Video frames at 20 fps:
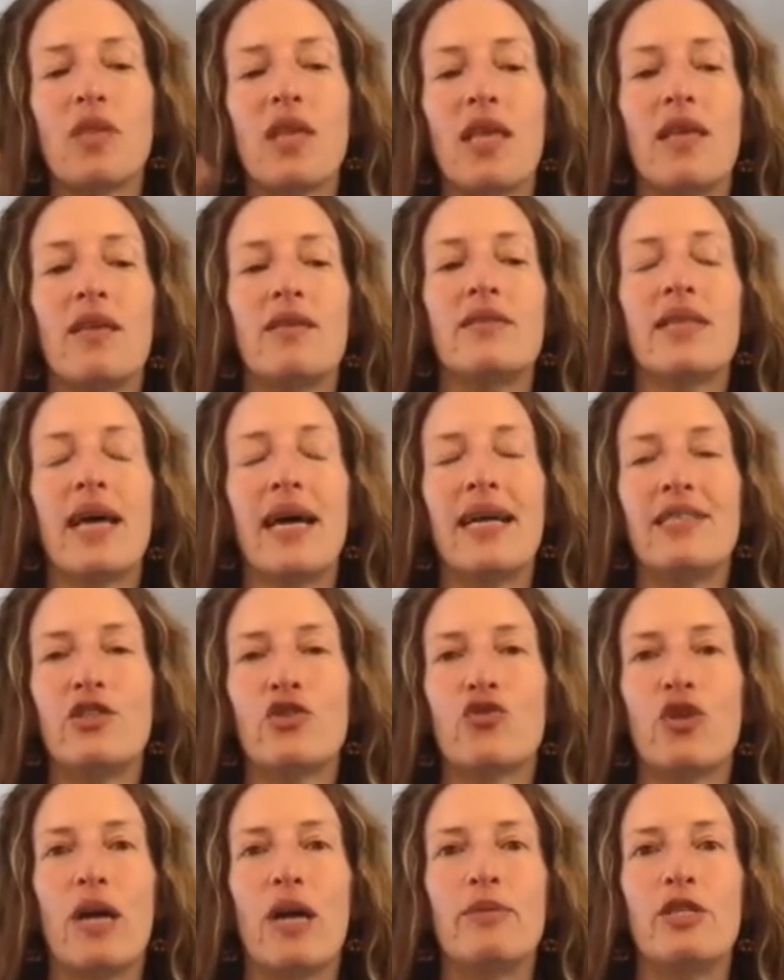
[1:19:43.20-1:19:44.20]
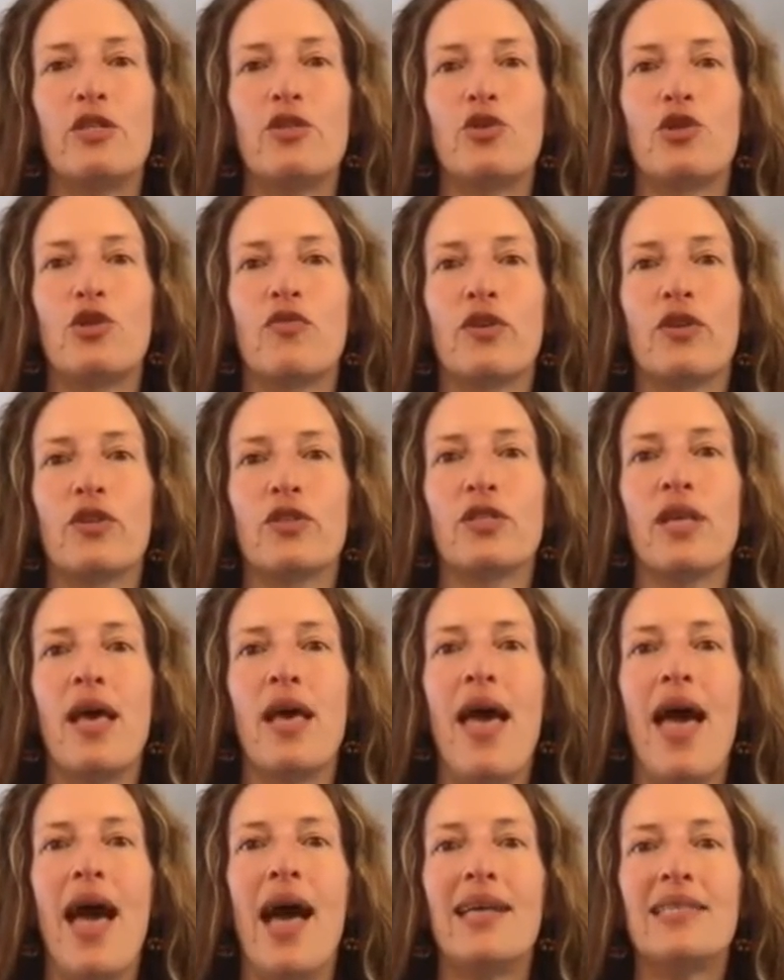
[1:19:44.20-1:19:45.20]
And science describes this universe
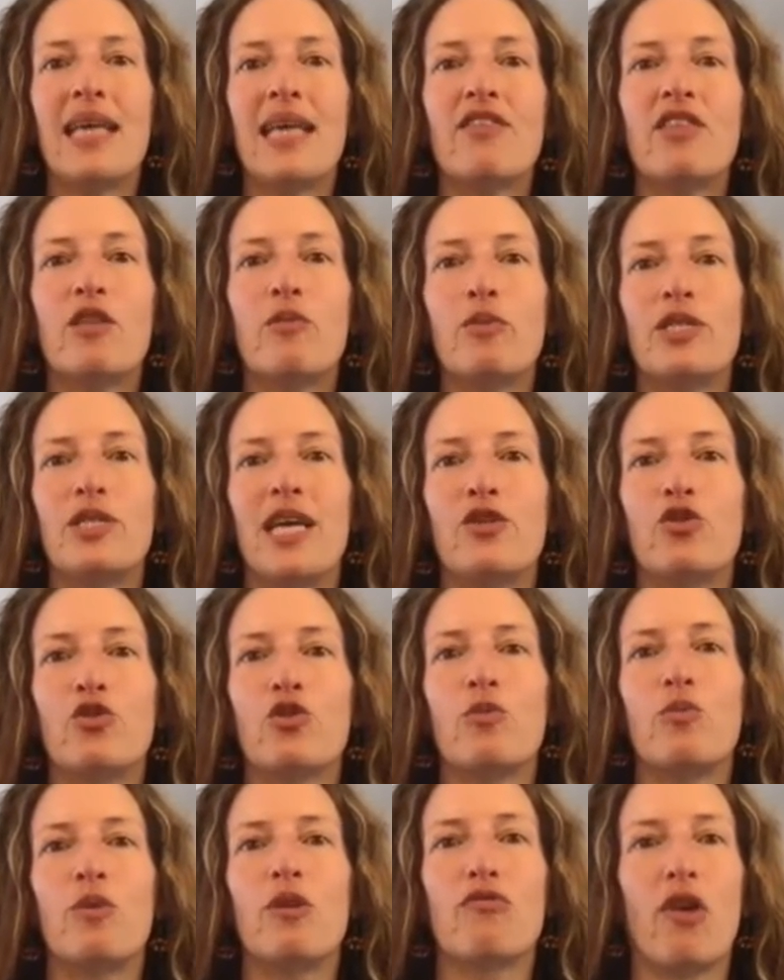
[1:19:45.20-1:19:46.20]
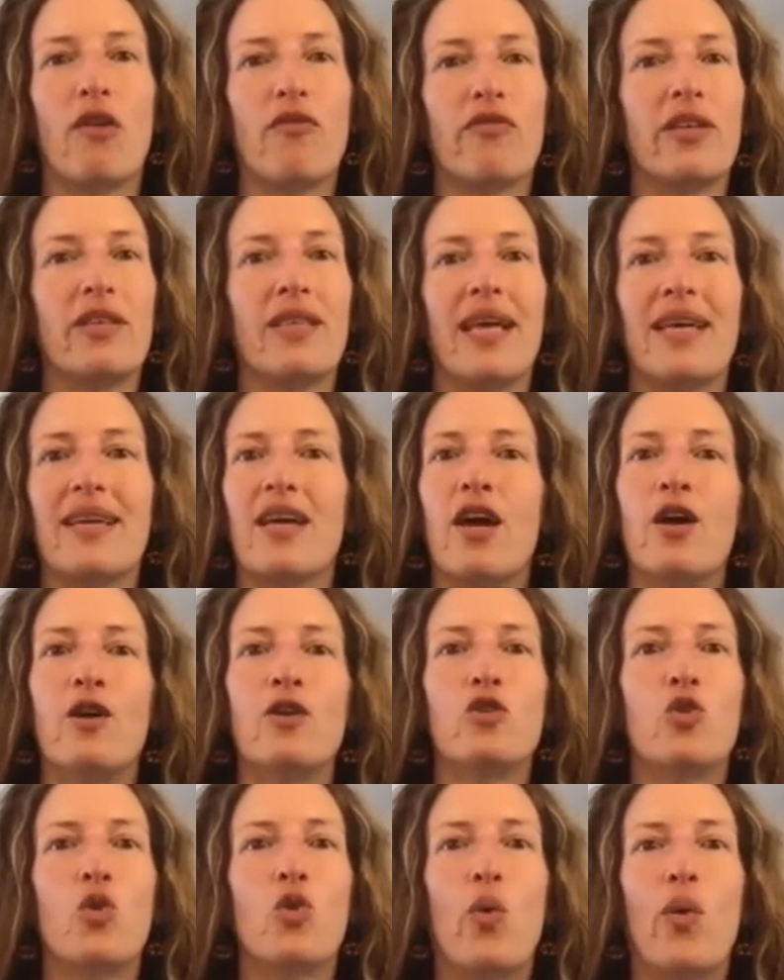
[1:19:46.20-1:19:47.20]
as having the potential to be roughly like
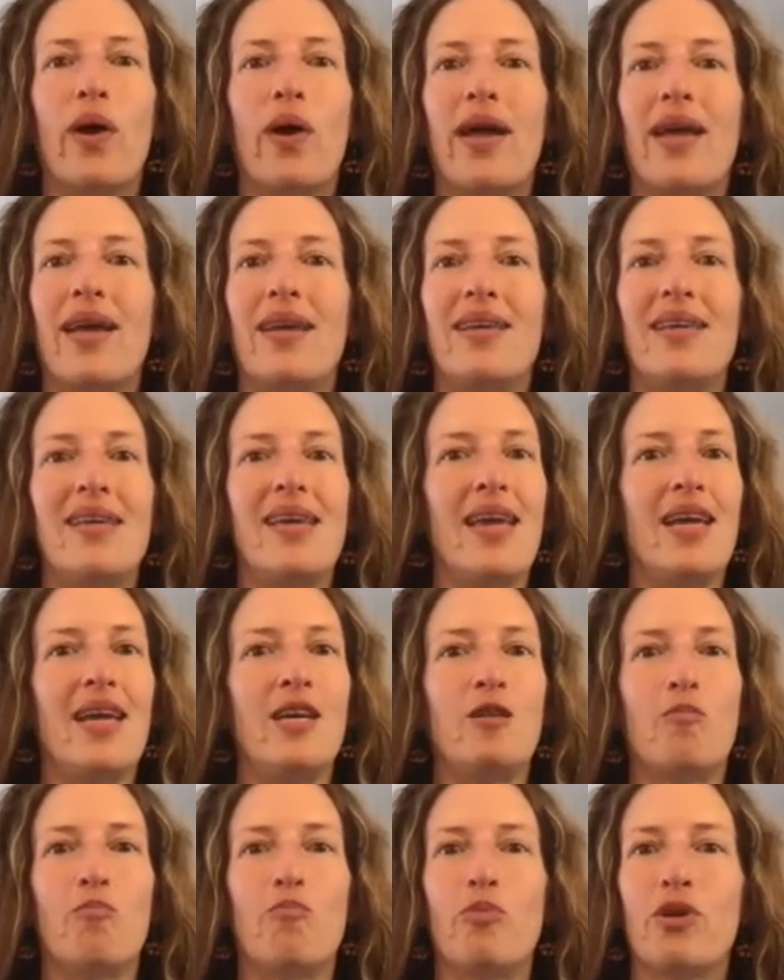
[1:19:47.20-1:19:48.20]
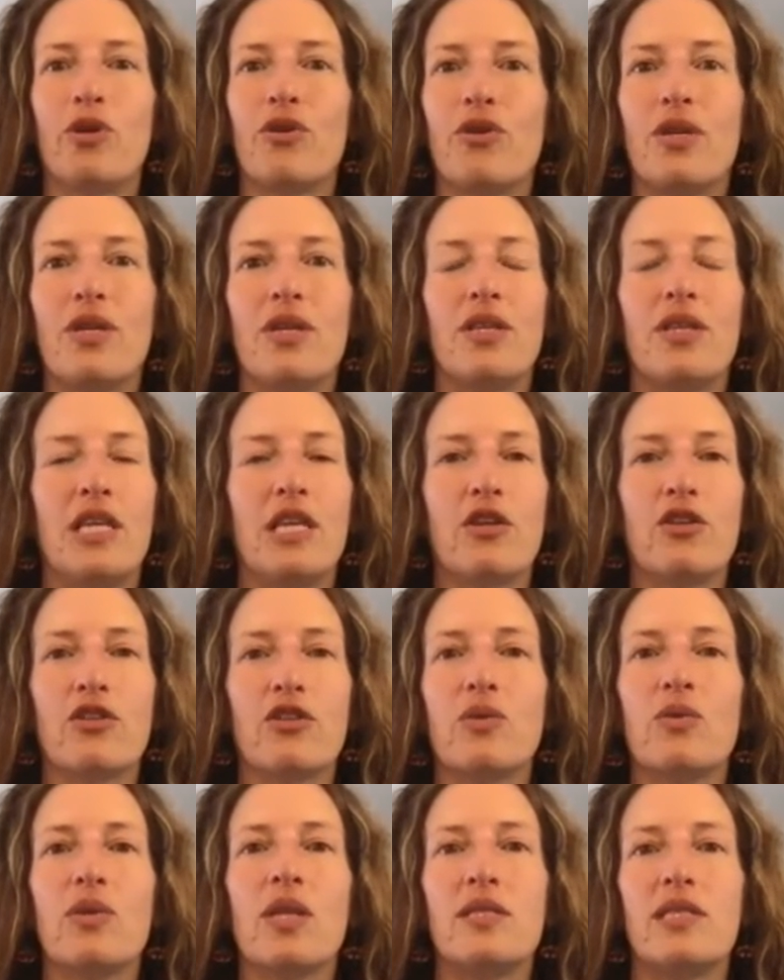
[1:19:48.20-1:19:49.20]
28 billion years.
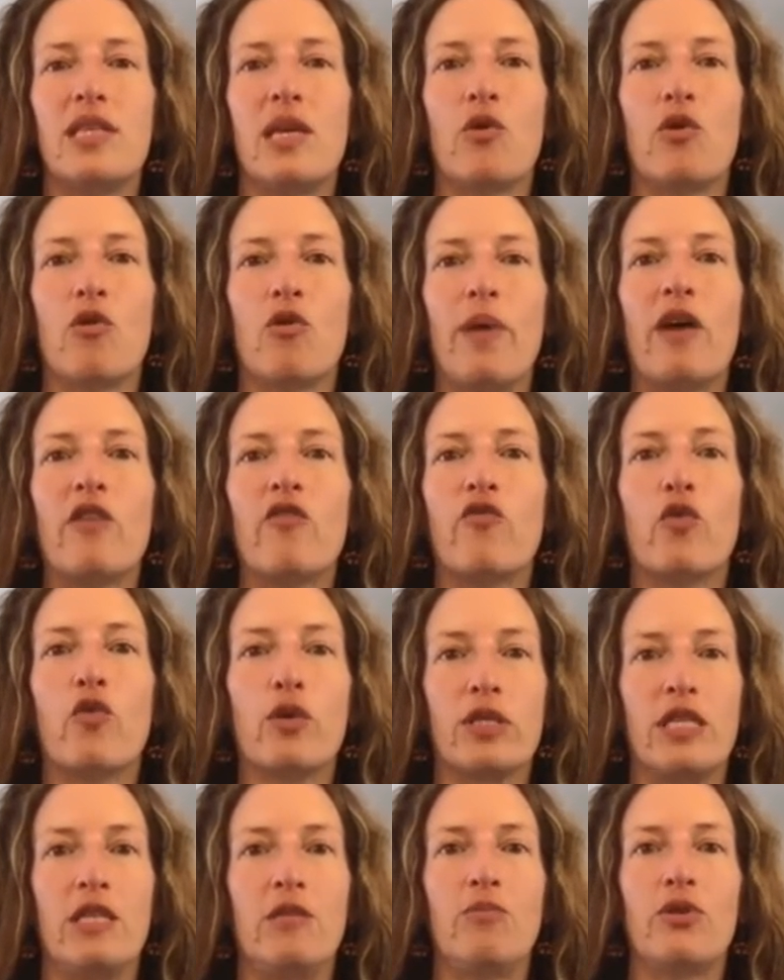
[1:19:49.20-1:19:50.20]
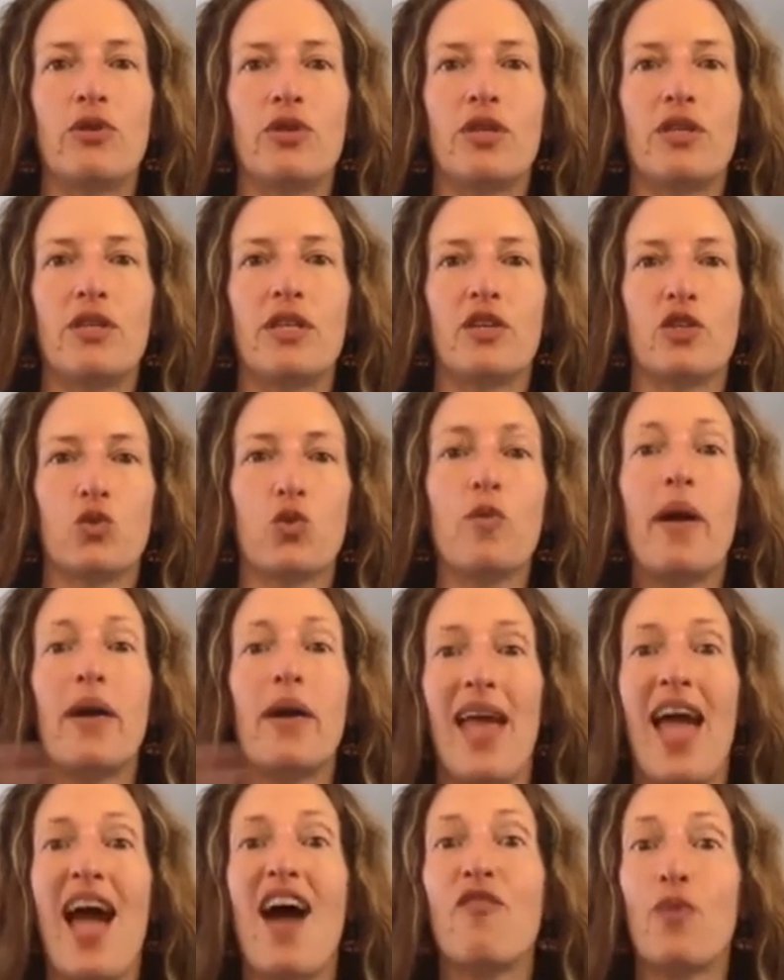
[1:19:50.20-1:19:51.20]
And let's say we're about 14 billion years. We're about
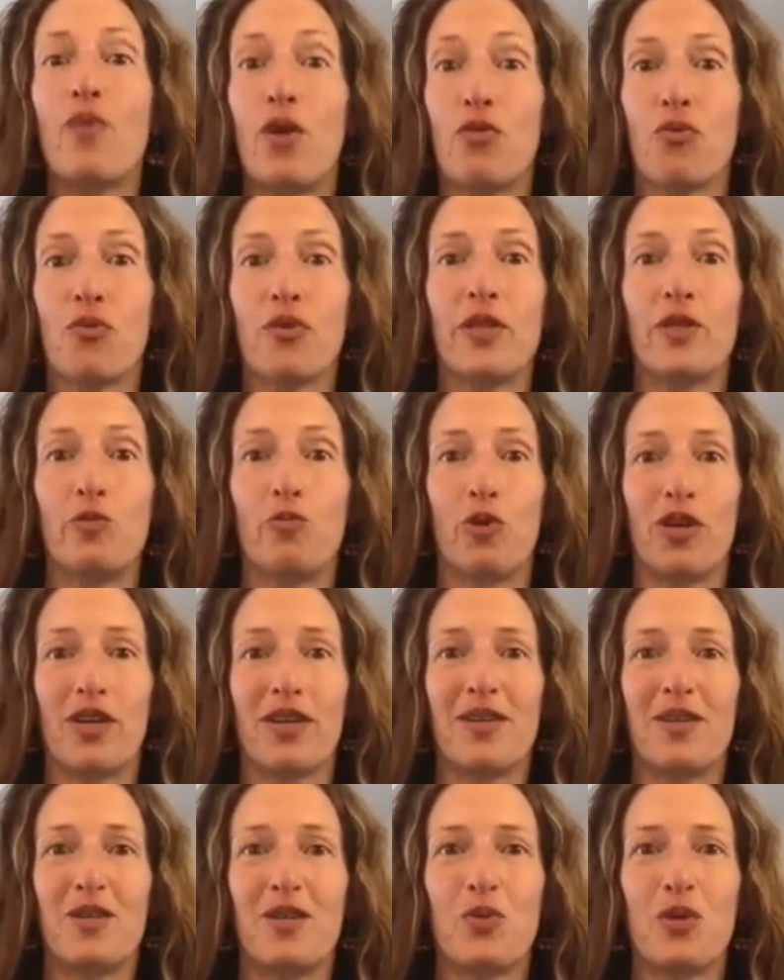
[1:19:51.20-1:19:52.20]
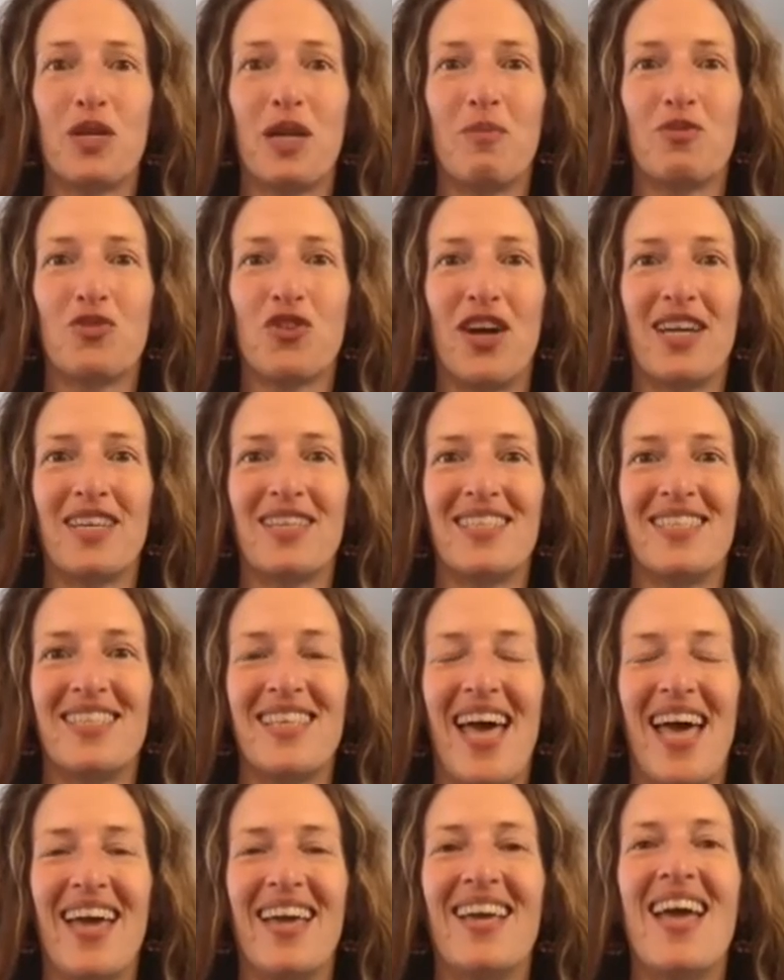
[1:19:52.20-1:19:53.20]
halfway through this book is what I'm trying to
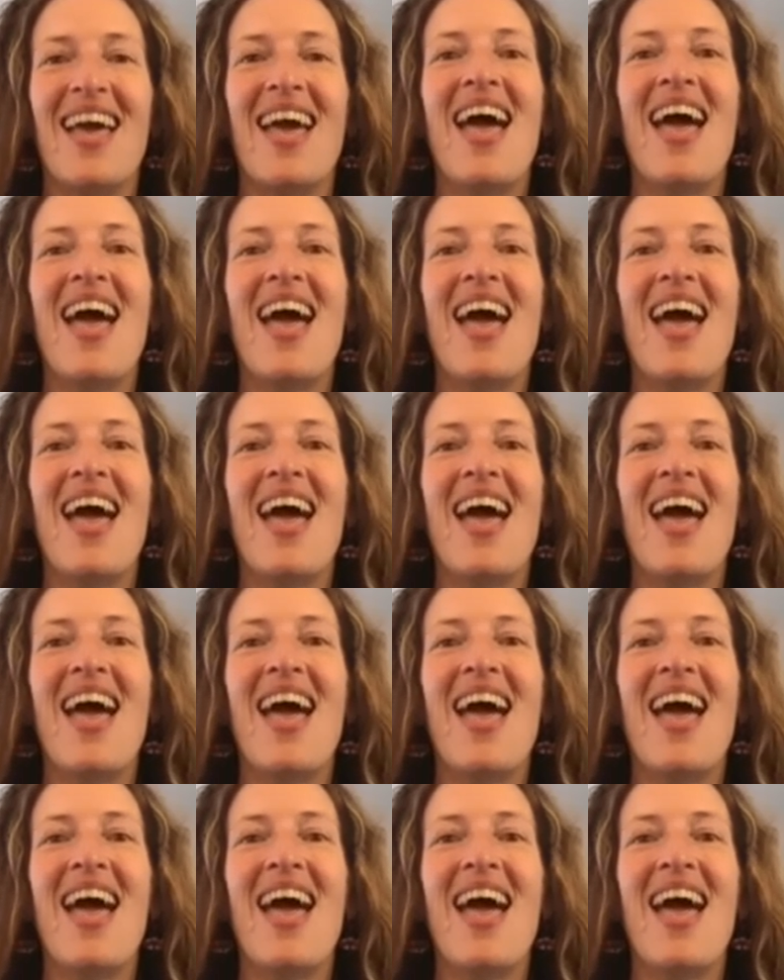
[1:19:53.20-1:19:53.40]
say.